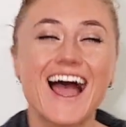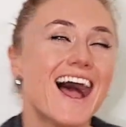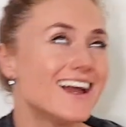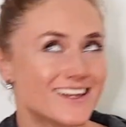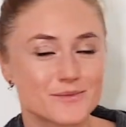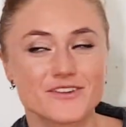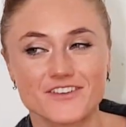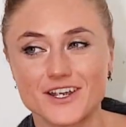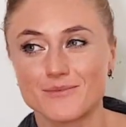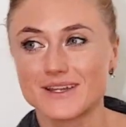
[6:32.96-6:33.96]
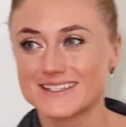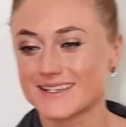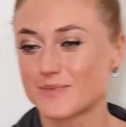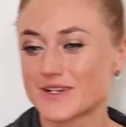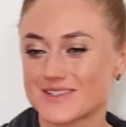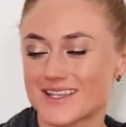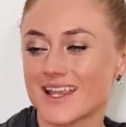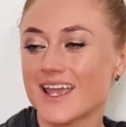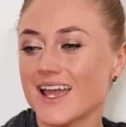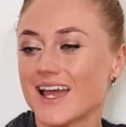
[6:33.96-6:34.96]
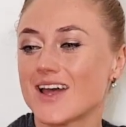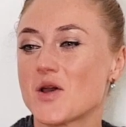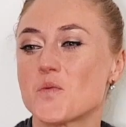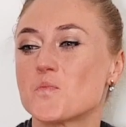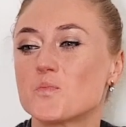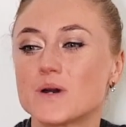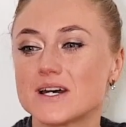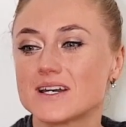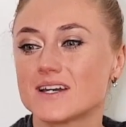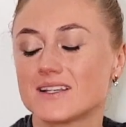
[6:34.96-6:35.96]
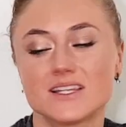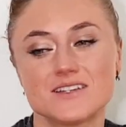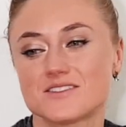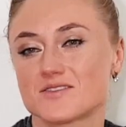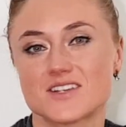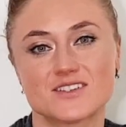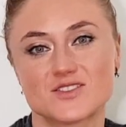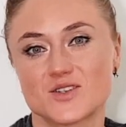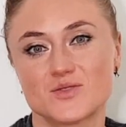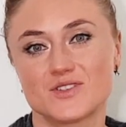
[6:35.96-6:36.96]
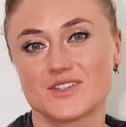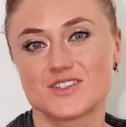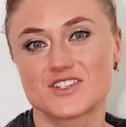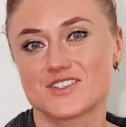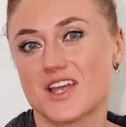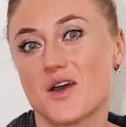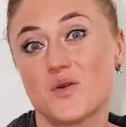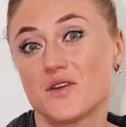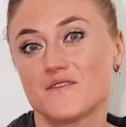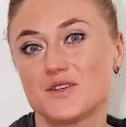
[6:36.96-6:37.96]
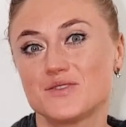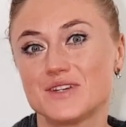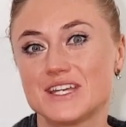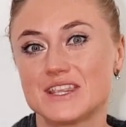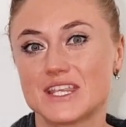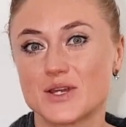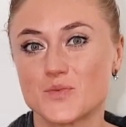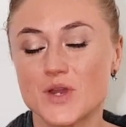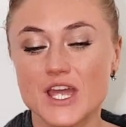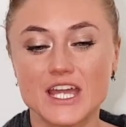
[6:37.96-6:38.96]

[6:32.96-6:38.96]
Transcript: I am a very basic person. But lentils are so delicious, however you eat them.